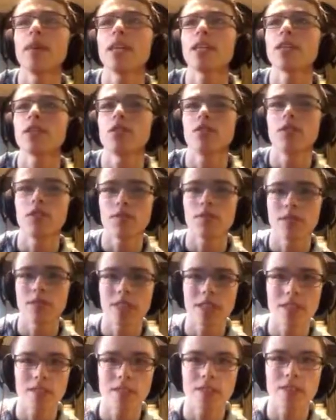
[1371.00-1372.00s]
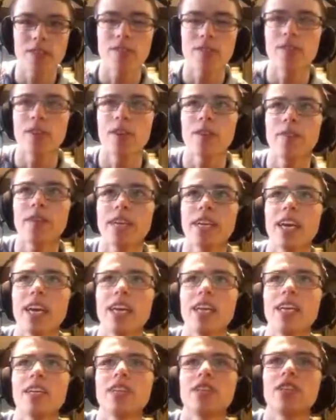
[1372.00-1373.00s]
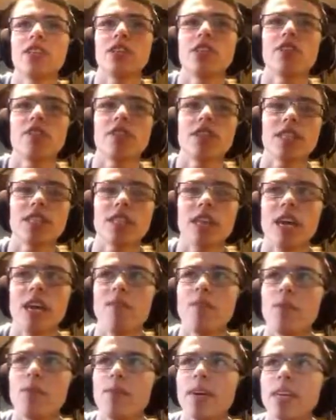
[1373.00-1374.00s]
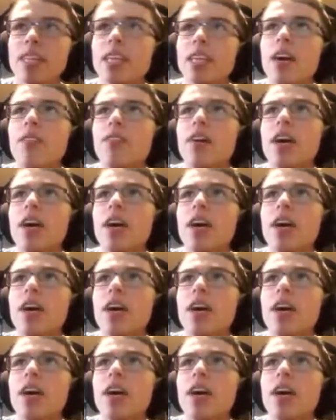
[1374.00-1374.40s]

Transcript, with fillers: we made it, so it was really difficult for him to get any good streaks, and we picked